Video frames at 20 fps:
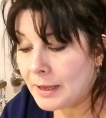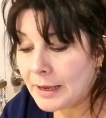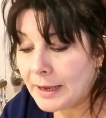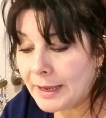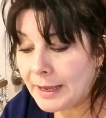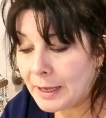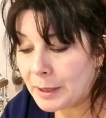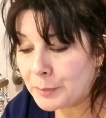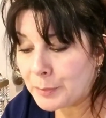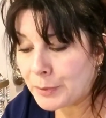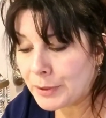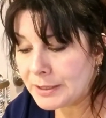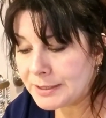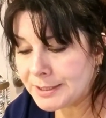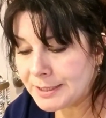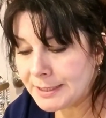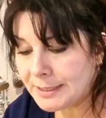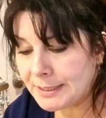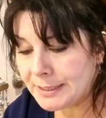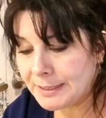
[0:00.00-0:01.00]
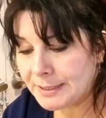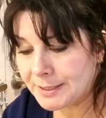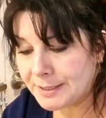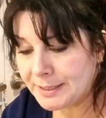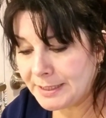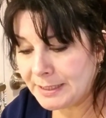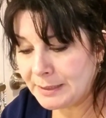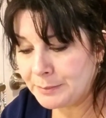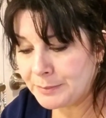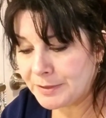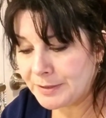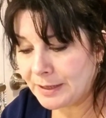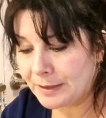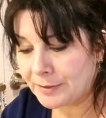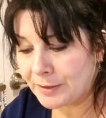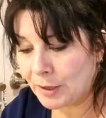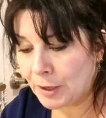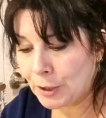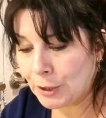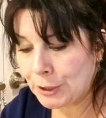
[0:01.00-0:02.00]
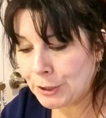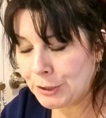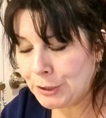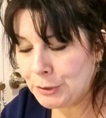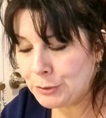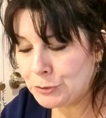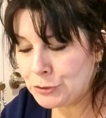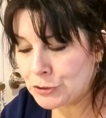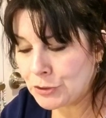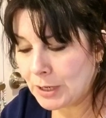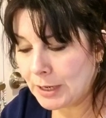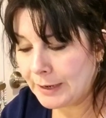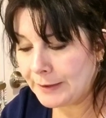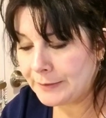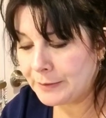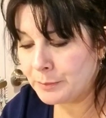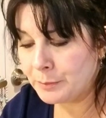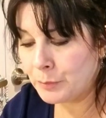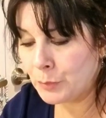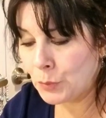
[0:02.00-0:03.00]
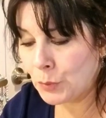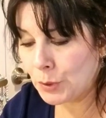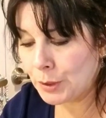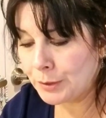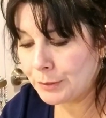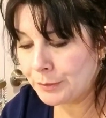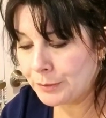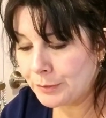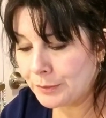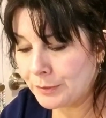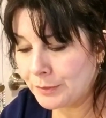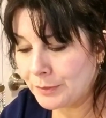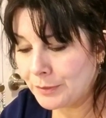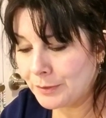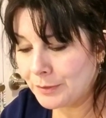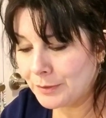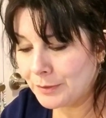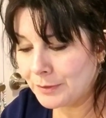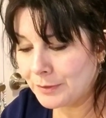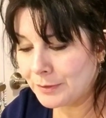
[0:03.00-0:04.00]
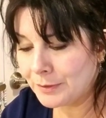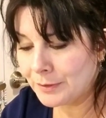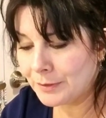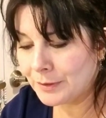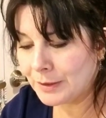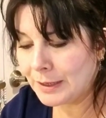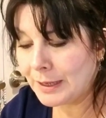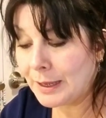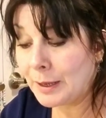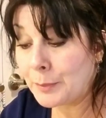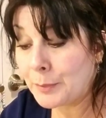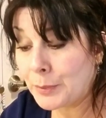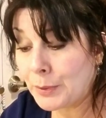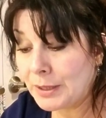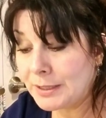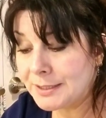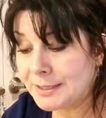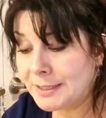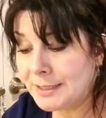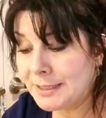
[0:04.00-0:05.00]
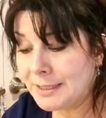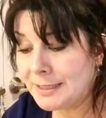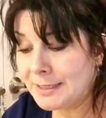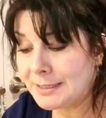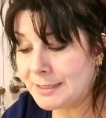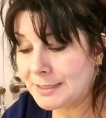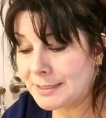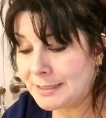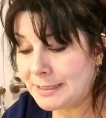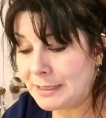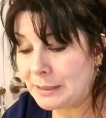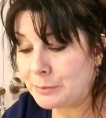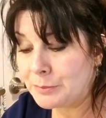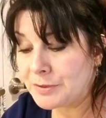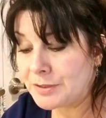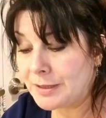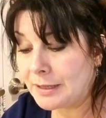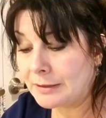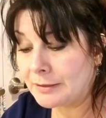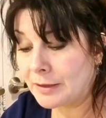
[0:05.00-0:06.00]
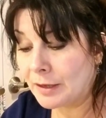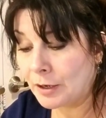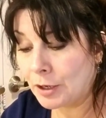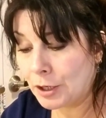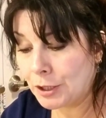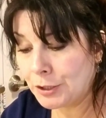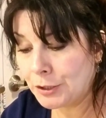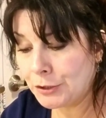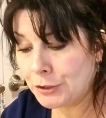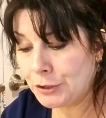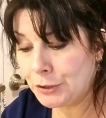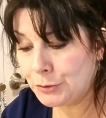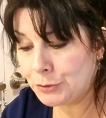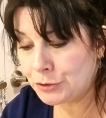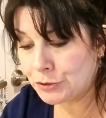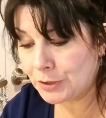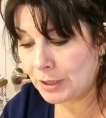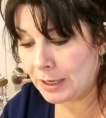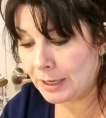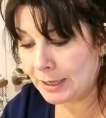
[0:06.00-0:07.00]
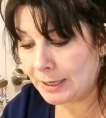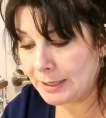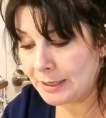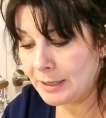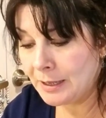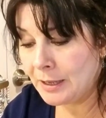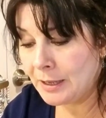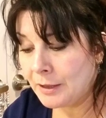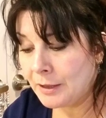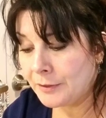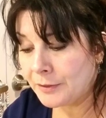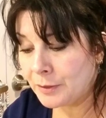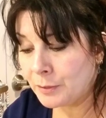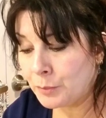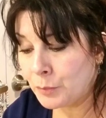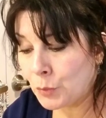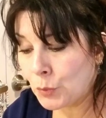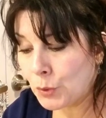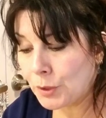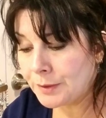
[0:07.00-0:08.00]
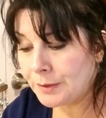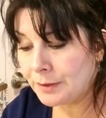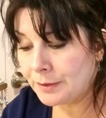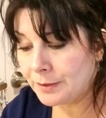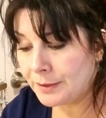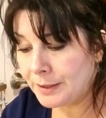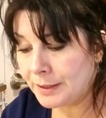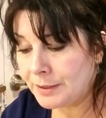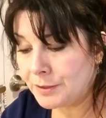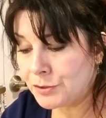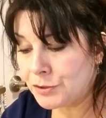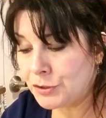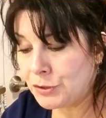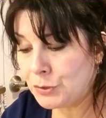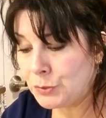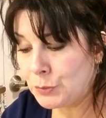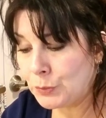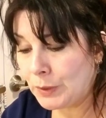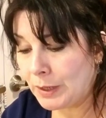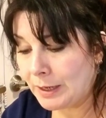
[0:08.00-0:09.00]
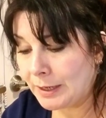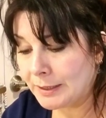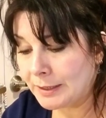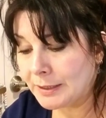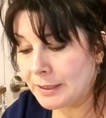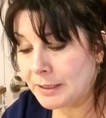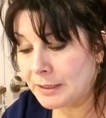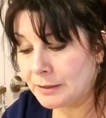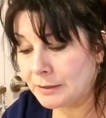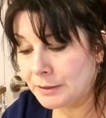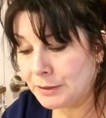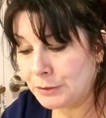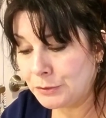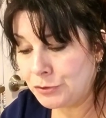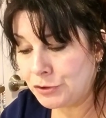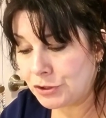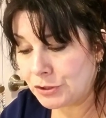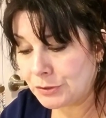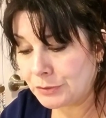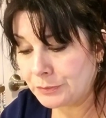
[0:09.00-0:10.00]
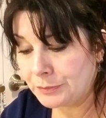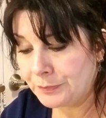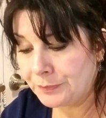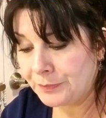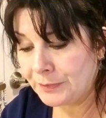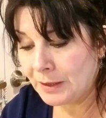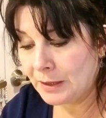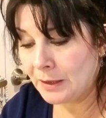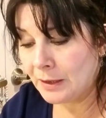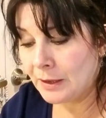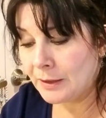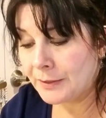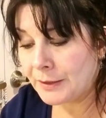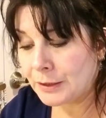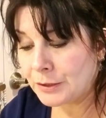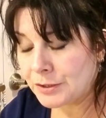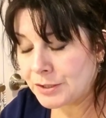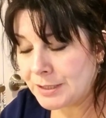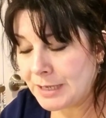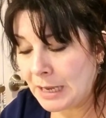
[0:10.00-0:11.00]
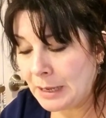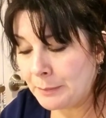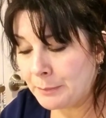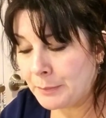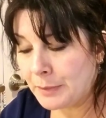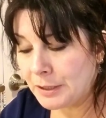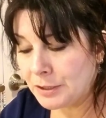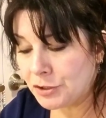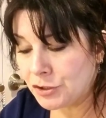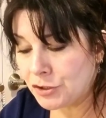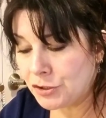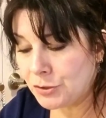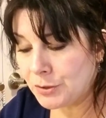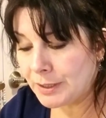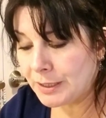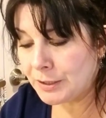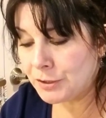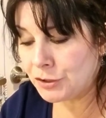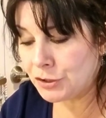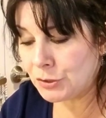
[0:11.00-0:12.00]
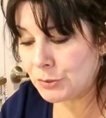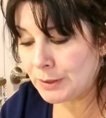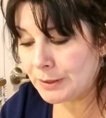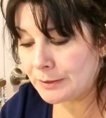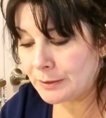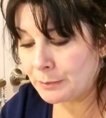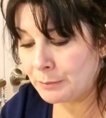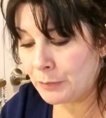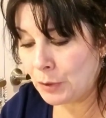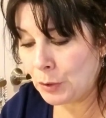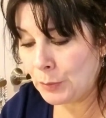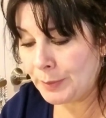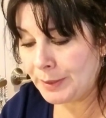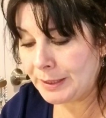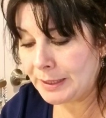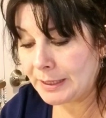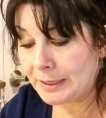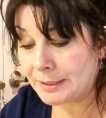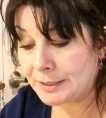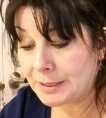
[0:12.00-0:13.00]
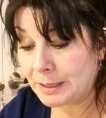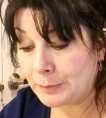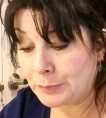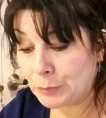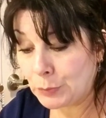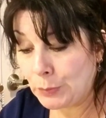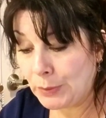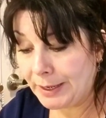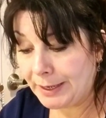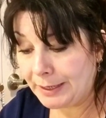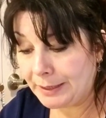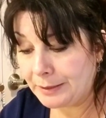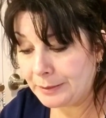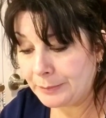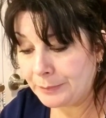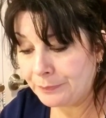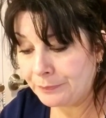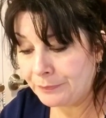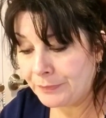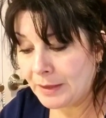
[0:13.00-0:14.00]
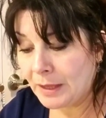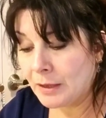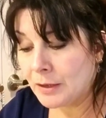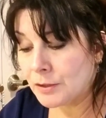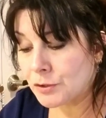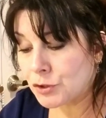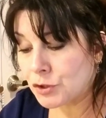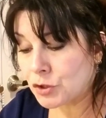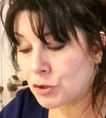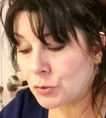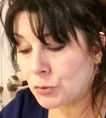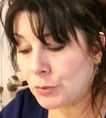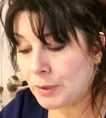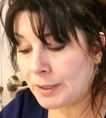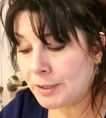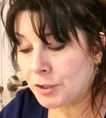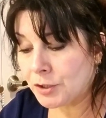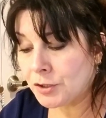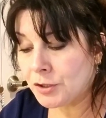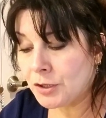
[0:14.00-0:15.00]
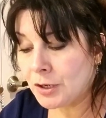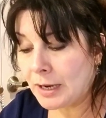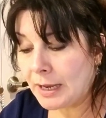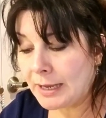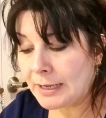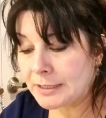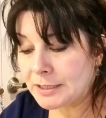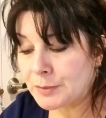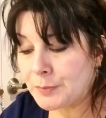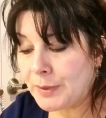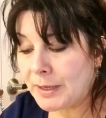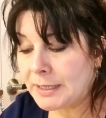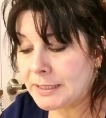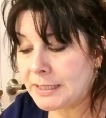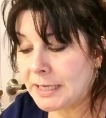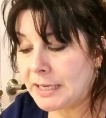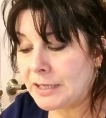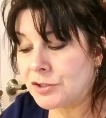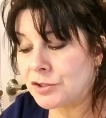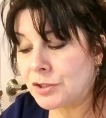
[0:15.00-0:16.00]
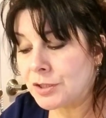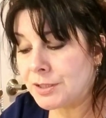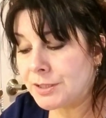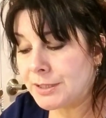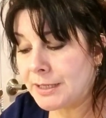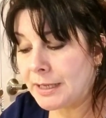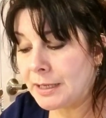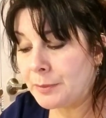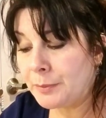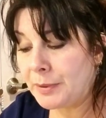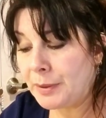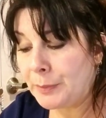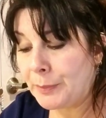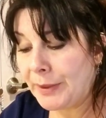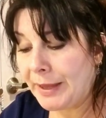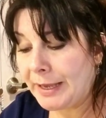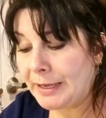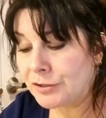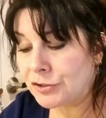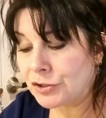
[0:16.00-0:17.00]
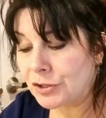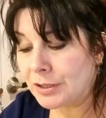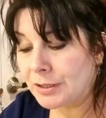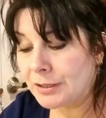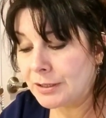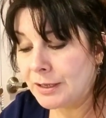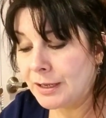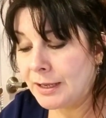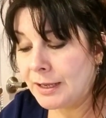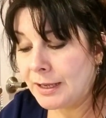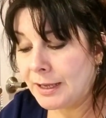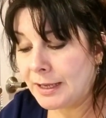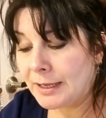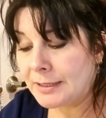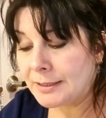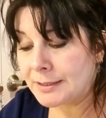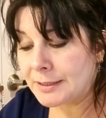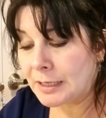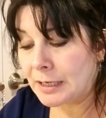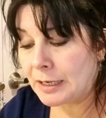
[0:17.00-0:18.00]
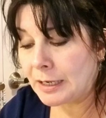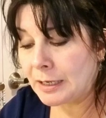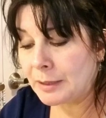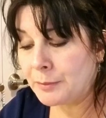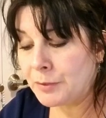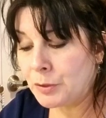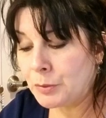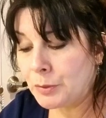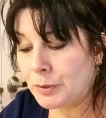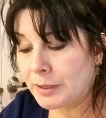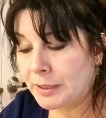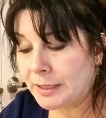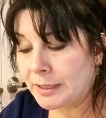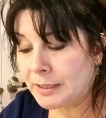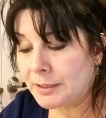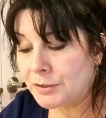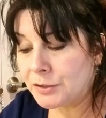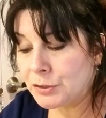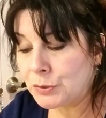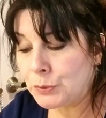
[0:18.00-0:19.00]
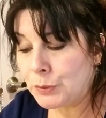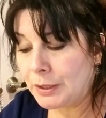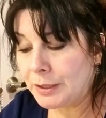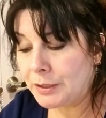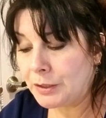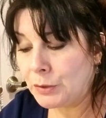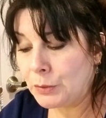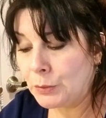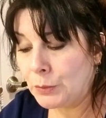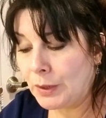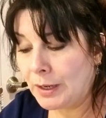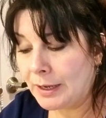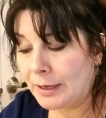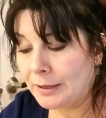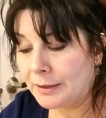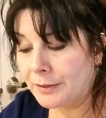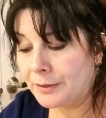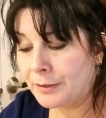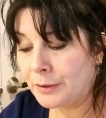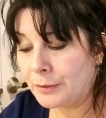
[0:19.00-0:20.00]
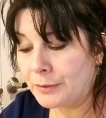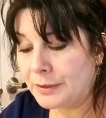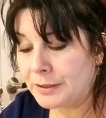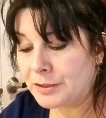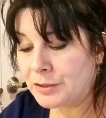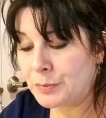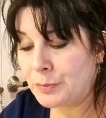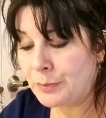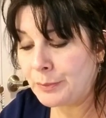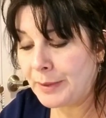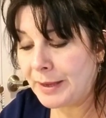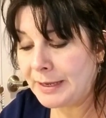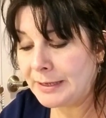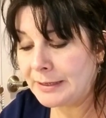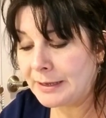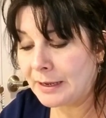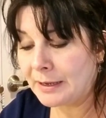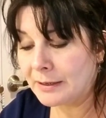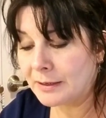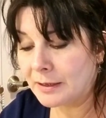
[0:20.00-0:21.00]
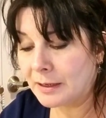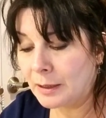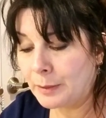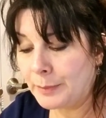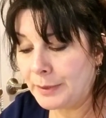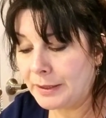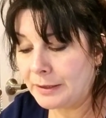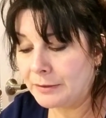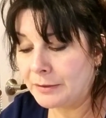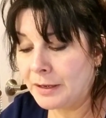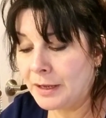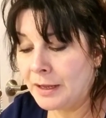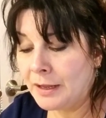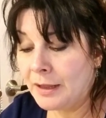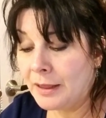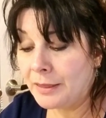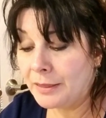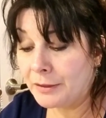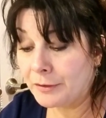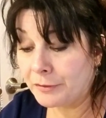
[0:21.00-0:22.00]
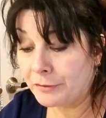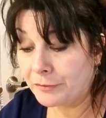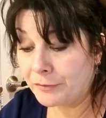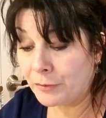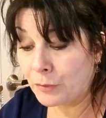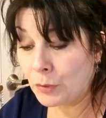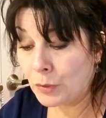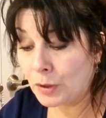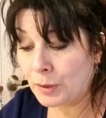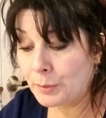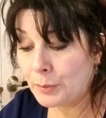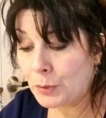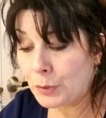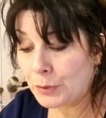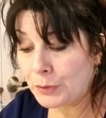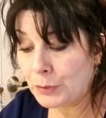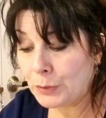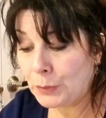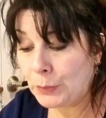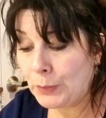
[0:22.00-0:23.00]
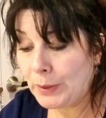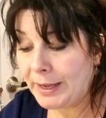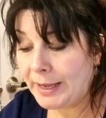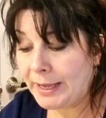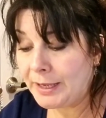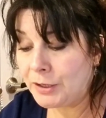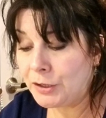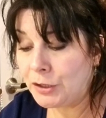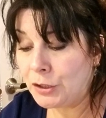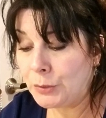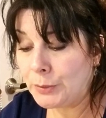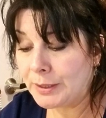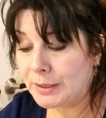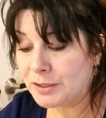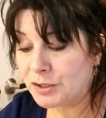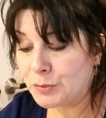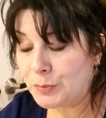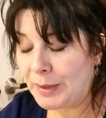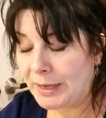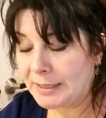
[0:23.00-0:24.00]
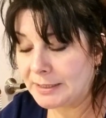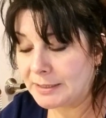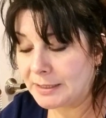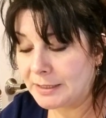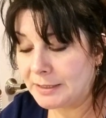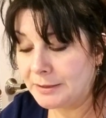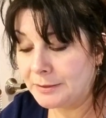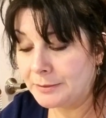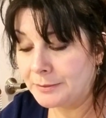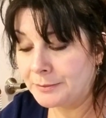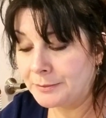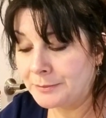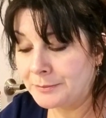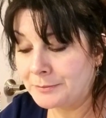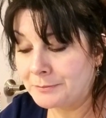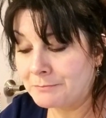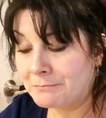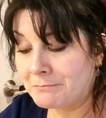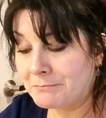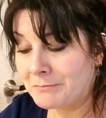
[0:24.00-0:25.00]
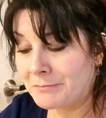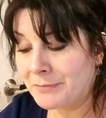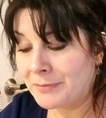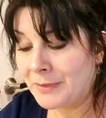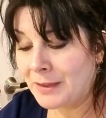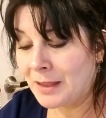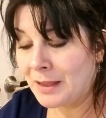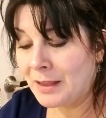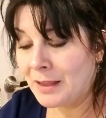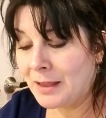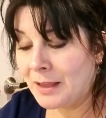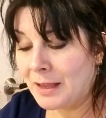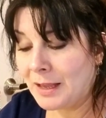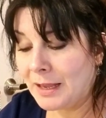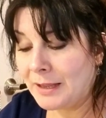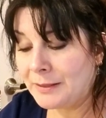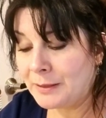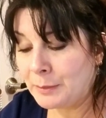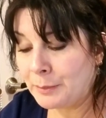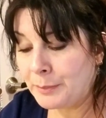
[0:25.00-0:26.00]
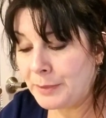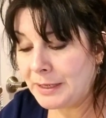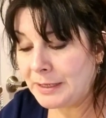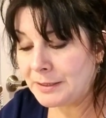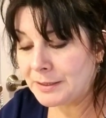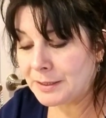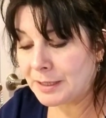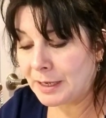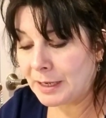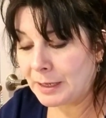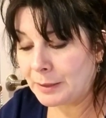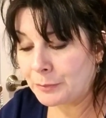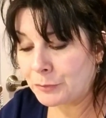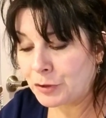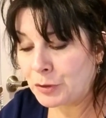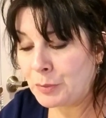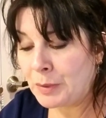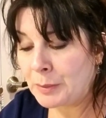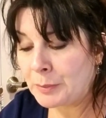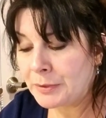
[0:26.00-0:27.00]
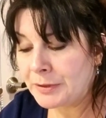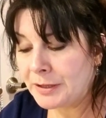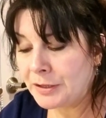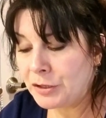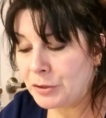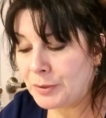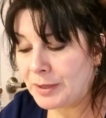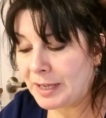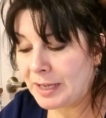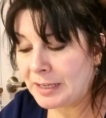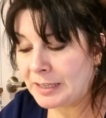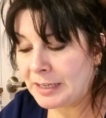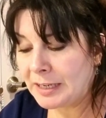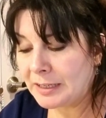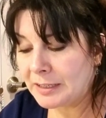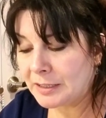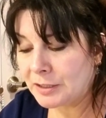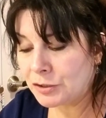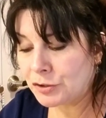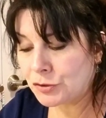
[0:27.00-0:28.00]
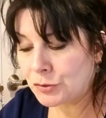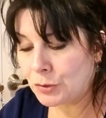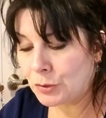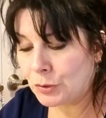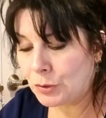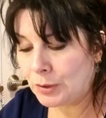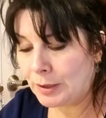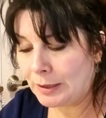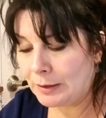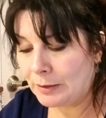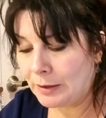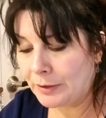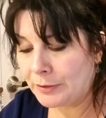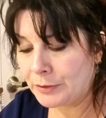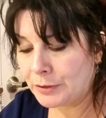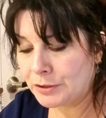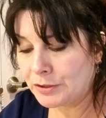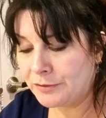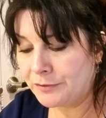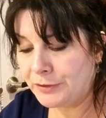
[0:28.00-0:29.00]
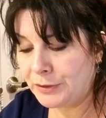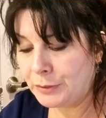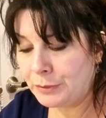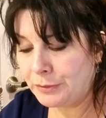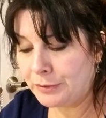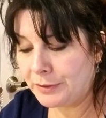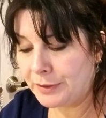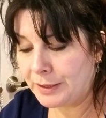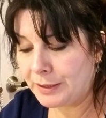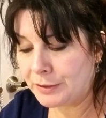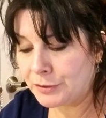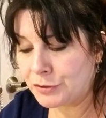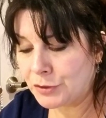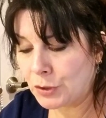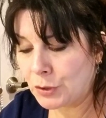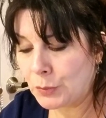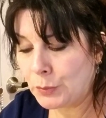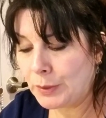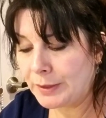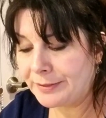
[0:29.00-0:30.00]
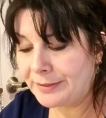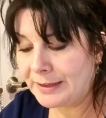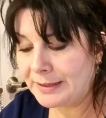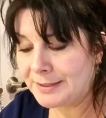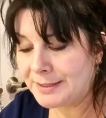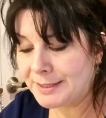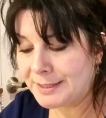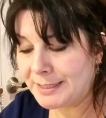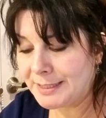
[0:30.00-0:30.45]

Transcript: at present, it seems that the harder you try, the more. At present, it seems that the harder you try, the more the things you want elude you. There's not much you can do at the moment except wait. Surrender your expectations and be patient. In time, you will get to what you want, though this may not come in the form or the way you expected. In the meantime, remember that you cannot control how others view things or what they